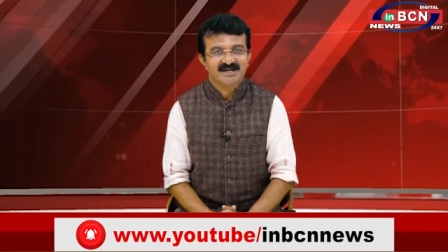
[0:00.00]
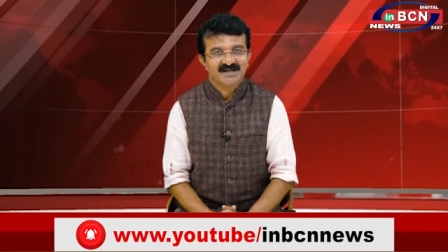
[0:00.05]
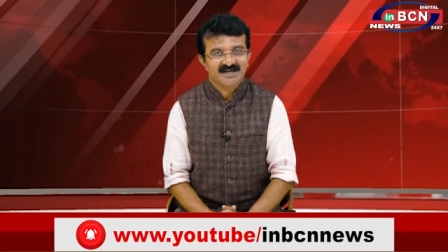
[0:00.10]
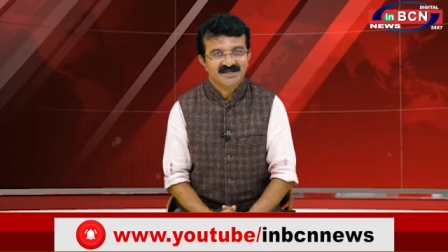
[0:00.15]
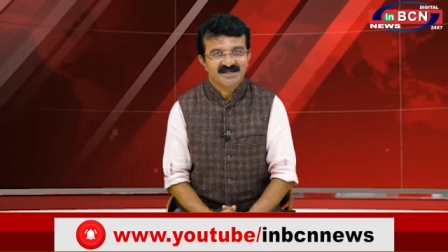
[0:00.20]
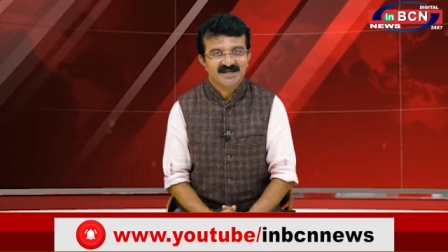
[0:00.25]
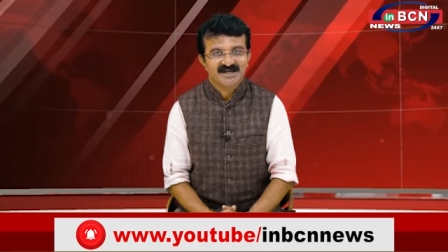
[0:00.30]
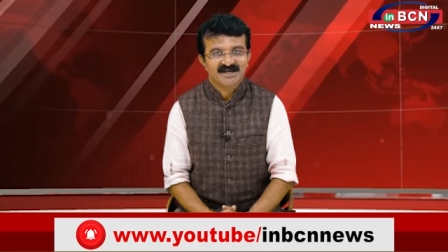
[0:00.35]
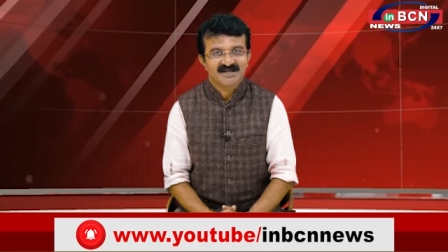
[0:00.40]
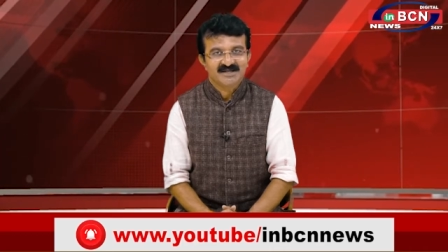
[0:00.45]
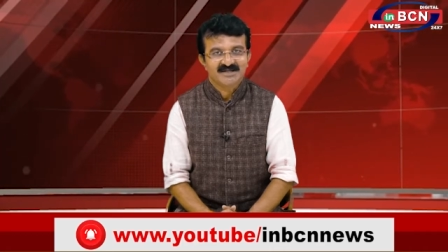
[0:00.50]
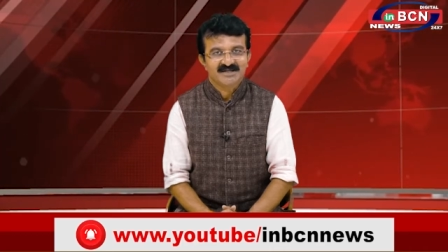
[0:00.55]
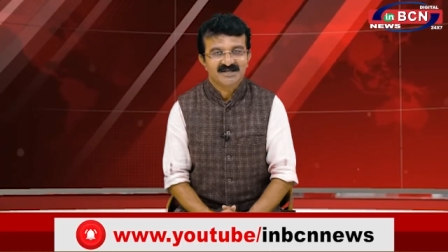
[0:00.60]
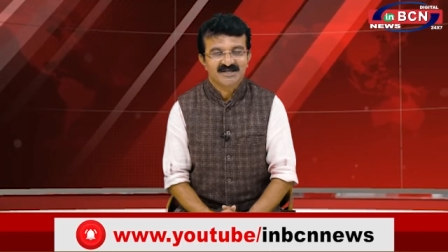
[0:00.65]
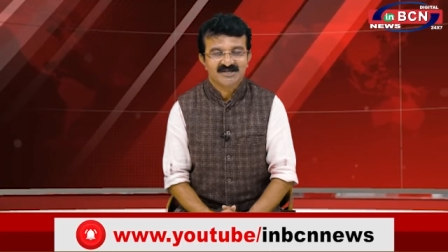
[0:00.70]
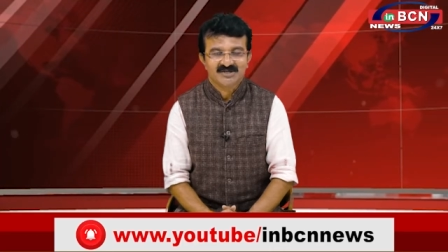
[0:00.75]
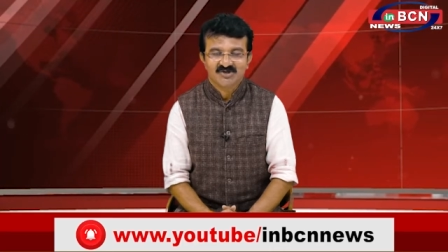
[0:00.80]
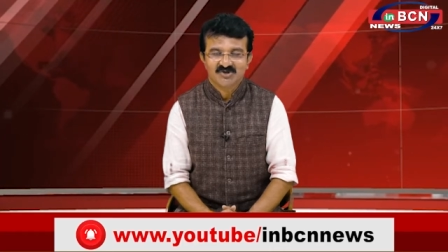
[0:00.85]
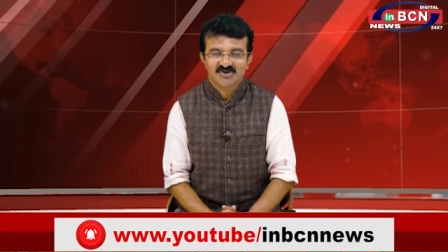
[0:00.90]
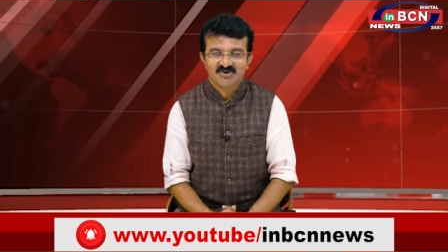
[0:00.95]
Ratnakar
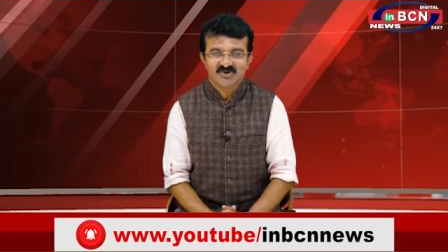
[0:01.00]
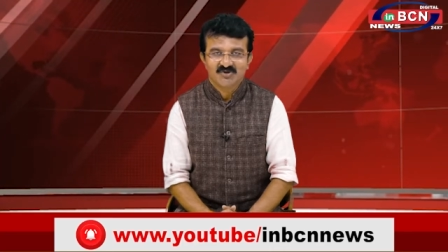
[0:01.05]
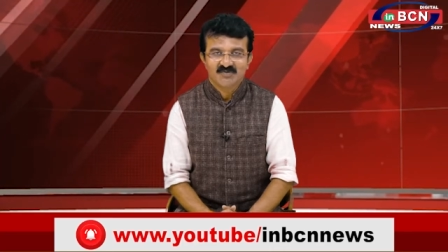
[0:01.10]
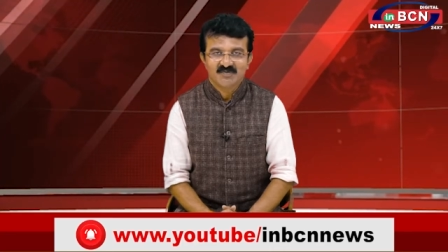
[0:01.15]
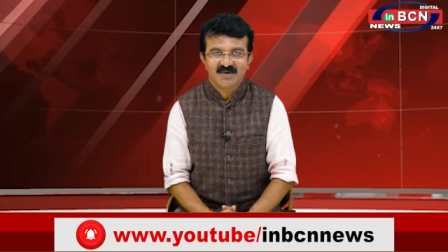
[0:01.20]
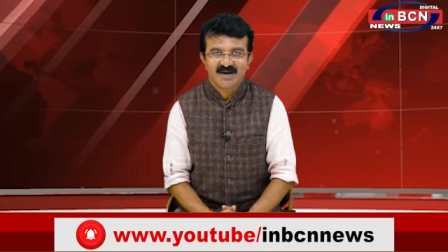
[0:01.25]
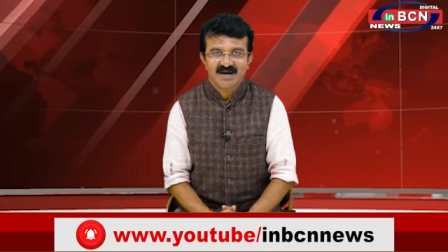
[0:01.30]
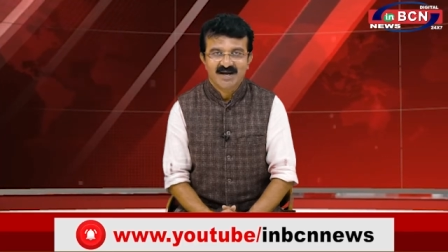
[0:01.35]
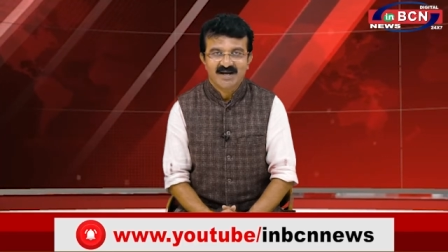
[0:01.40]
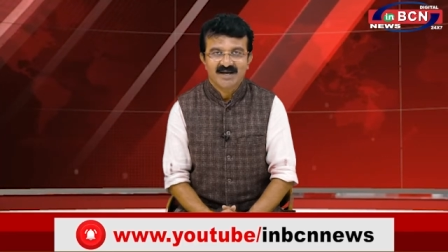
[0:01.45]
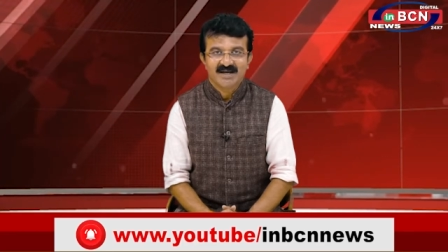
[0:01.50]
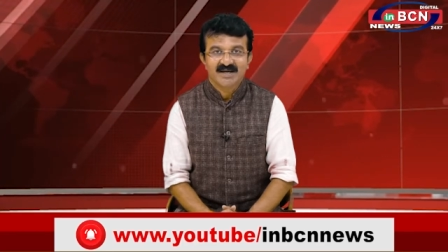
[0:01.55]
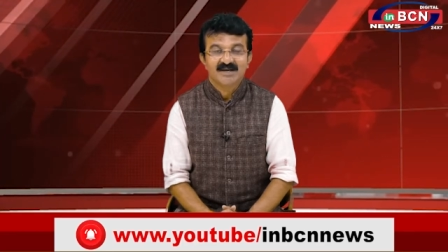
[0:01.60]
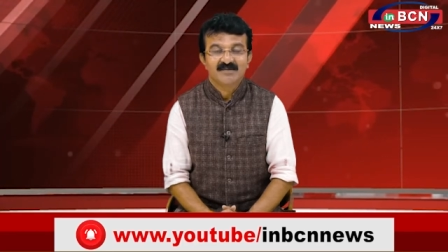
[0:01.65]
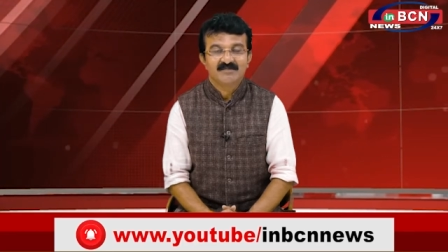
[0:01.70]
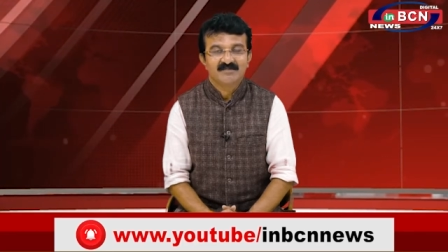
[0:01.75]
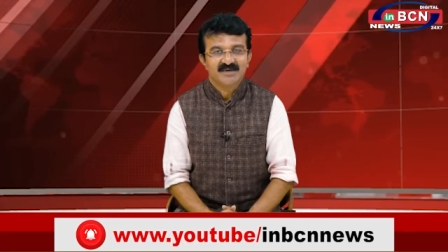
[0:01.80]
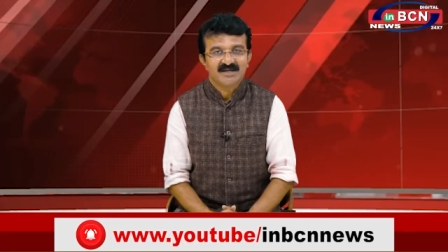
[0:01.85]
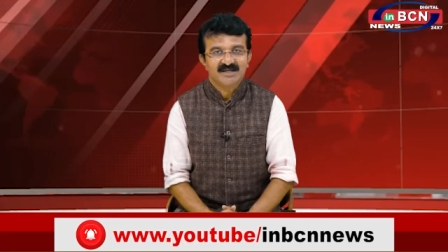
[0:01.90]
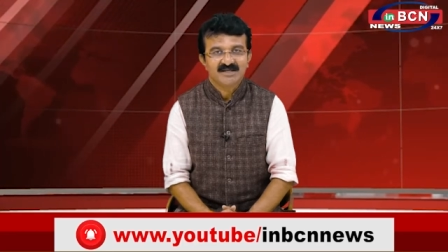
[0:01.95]
says goodbye.
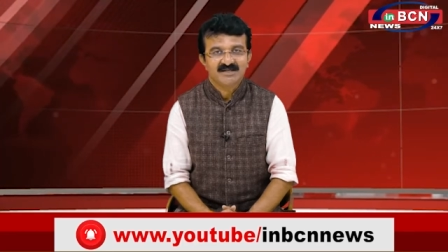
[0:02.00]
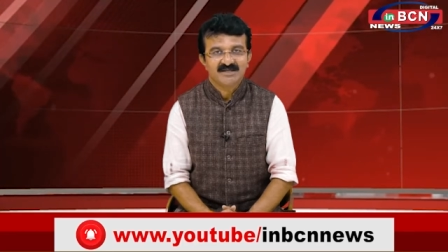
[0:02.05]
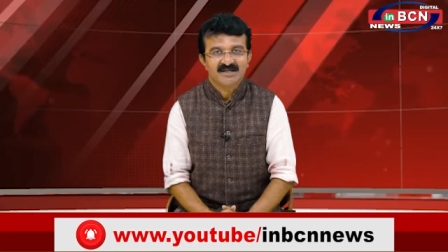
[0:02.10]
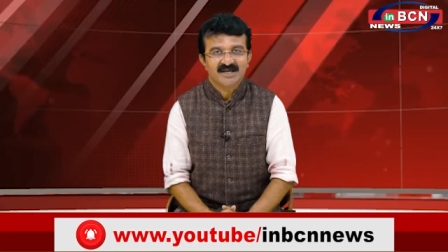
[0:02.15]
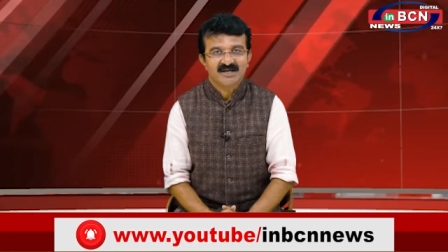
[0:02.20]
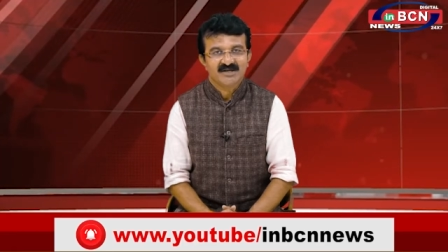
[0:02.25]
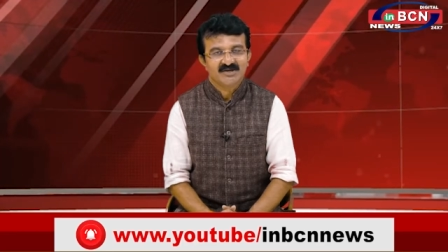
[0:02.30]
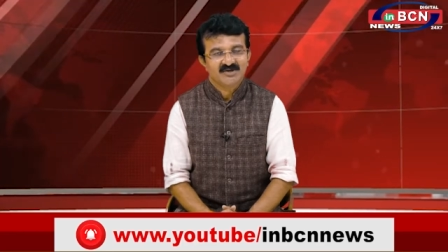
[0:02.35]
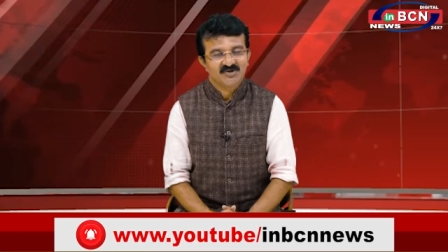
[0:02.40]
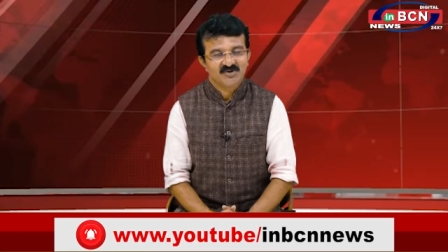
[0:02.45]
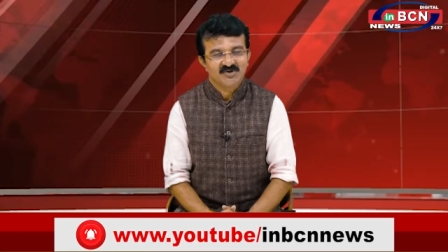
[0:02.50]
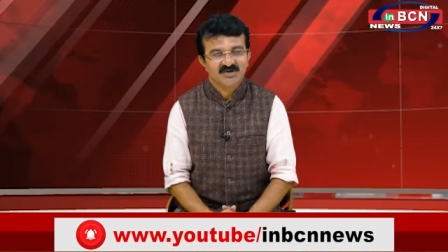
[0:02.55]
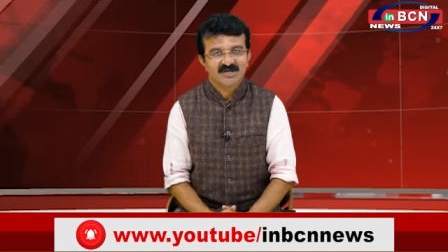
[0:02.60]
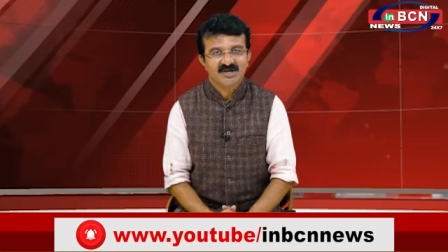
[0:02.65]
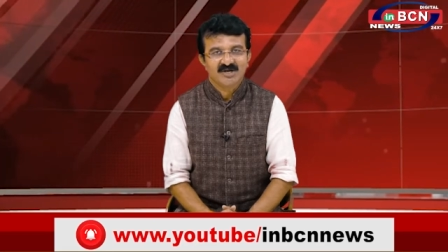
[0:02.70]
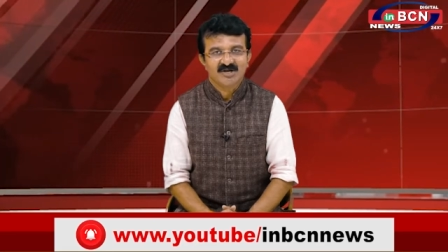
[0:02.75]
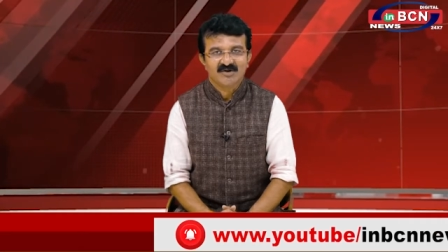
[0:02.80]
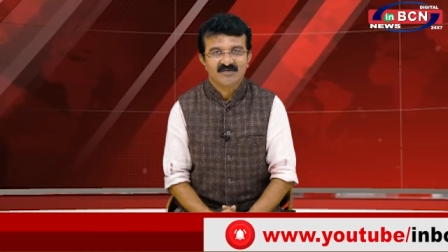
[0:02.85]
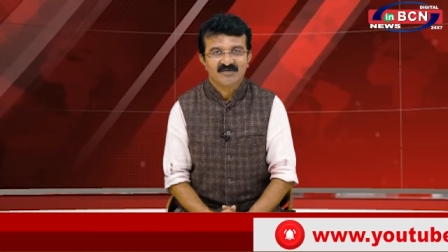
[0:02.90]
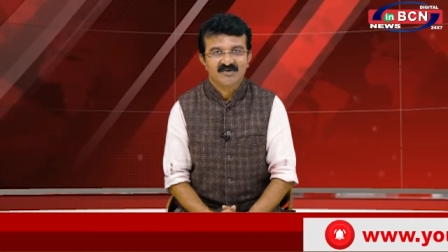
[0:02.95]
Please take good
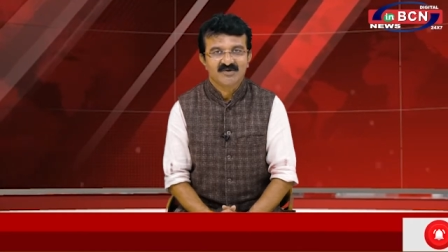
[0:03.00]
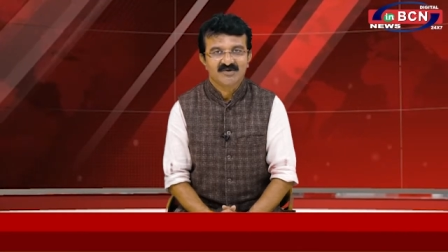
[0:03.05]
care of